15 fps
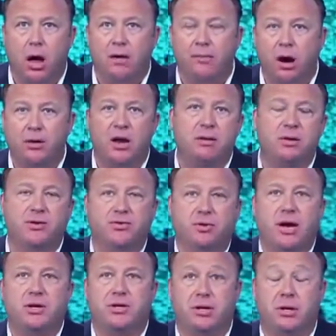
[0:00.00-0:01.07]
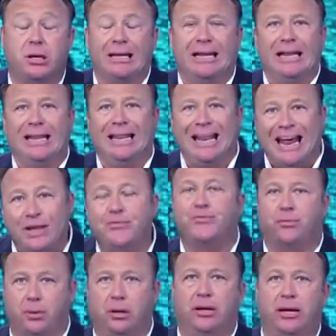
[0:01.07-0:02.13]
of our demonstration.
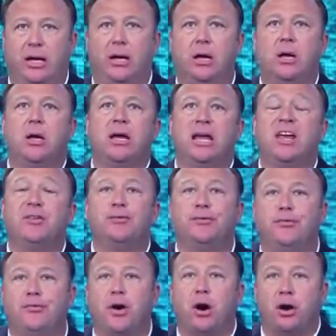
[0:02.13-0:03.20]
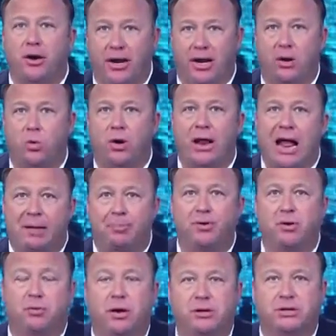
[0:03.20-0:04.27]
Literally inverting what
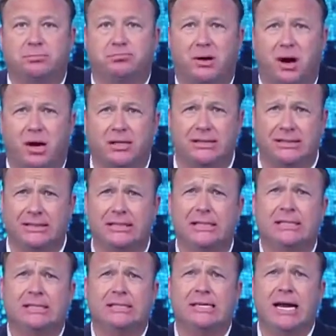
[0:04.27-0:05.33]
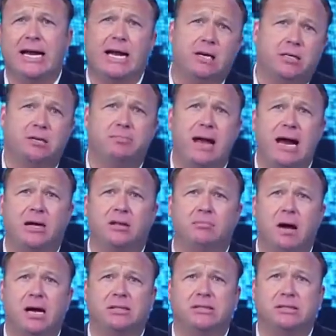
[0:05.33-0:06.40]
happened to Rosa Parks, saying, get to the back of
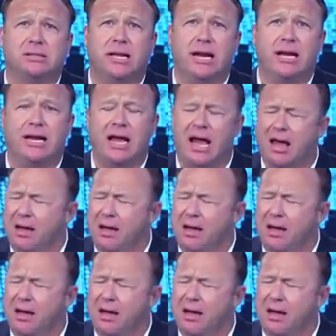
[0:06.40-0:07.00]
the bus, lady.